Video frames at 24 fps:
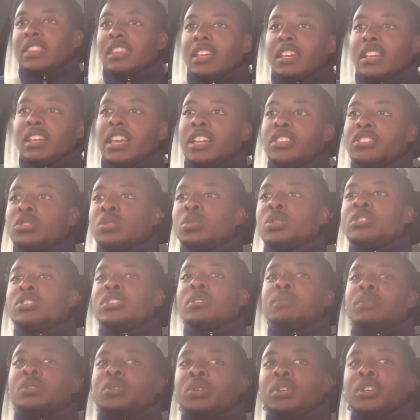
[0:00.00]
installing
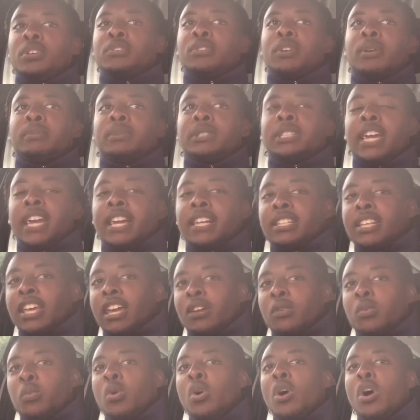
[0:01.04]
some goodies from
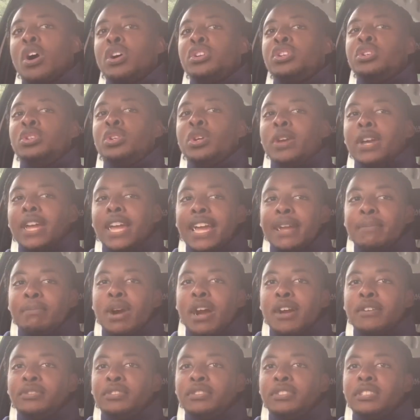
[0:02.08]
K-Tec. What are you doing,
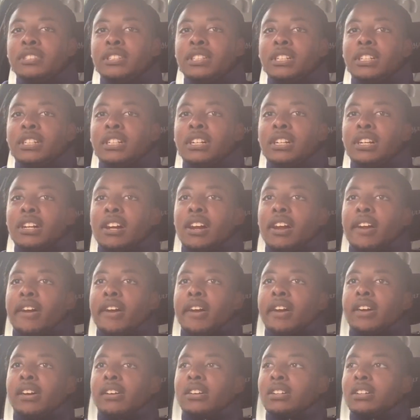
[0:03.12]
bruv?
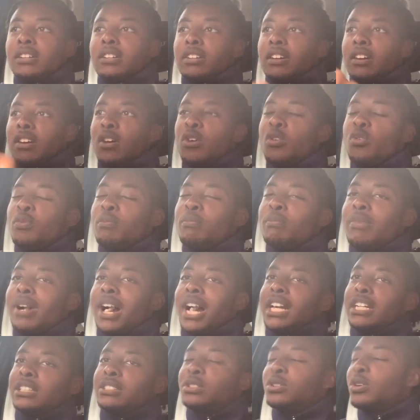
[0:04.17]
Oh
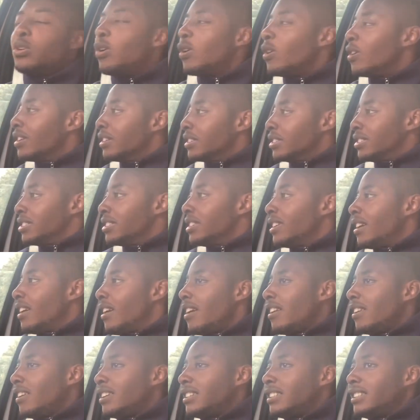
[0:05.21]
my god.
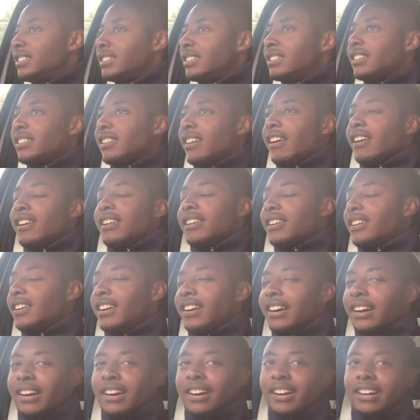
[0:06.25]

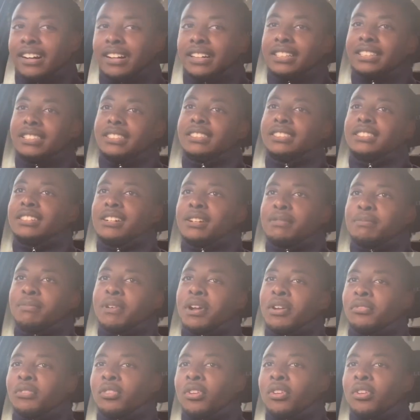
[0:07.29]
Oh, bruv.